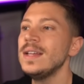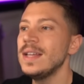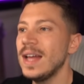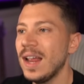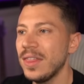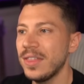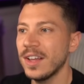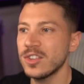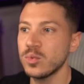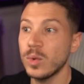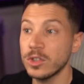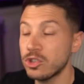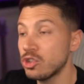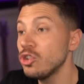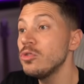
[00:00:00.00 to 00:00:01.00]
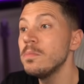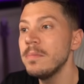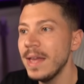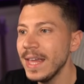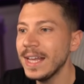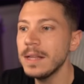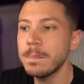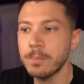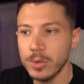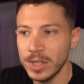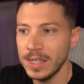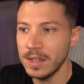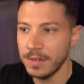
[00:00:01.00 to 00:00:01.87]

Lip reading: and that's what should make it pretty